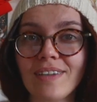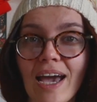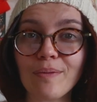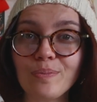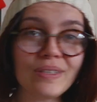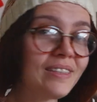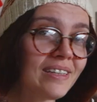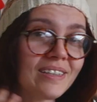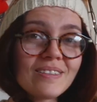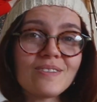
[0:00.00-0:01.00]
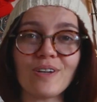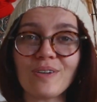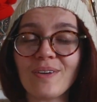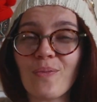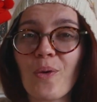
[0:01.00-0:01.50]
happy. It's
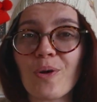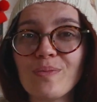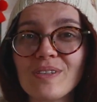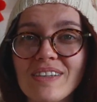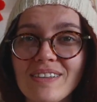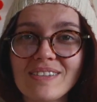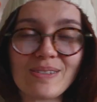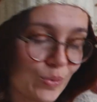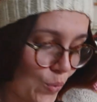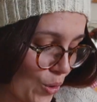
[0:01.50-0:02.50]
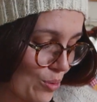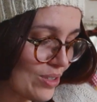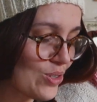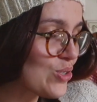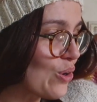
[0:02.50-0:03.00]
very warm. It's warm
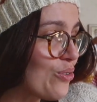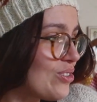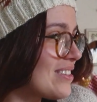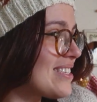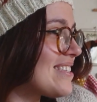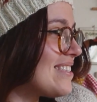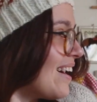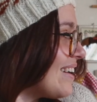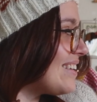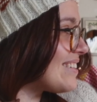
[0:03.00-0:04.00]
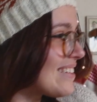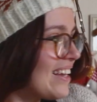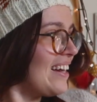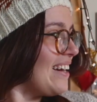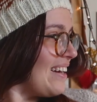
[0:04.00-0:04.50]
and soft and snug, and
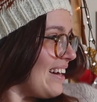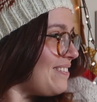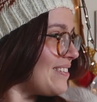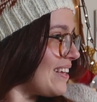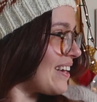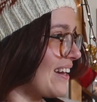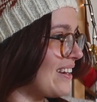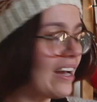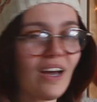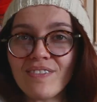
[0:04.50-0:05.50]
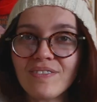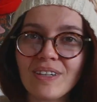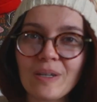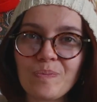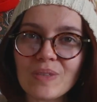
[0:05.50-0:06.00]
I feel like I have
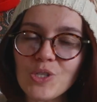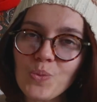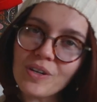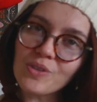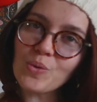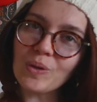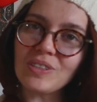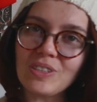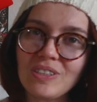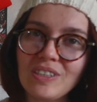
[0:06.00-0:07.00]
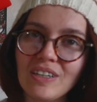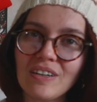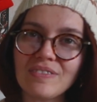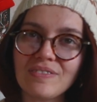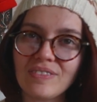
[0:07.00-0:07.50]
a sweater's quantity
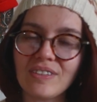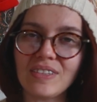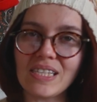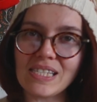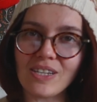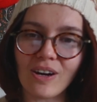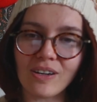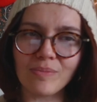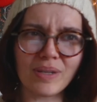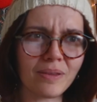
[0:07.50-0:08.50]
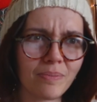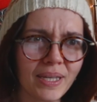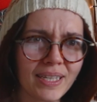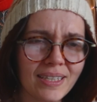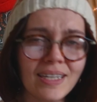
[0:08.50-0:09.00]
of this yarn, but in
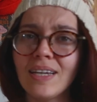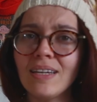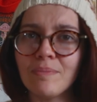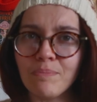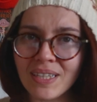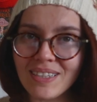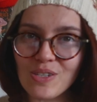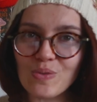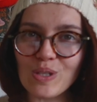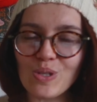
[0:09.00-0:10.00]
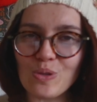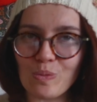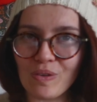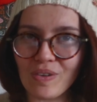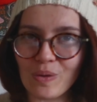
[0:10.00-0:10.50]
pink. Pink doesn't really
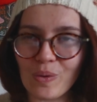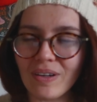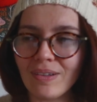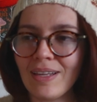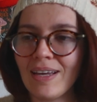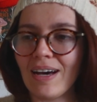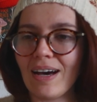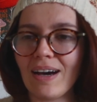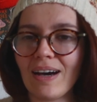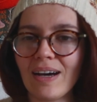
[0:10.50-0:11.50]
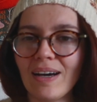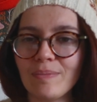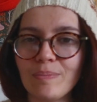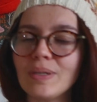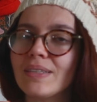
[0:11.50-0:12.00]
suit me very well,
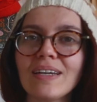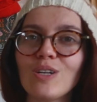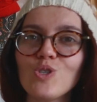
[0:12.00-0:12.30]
but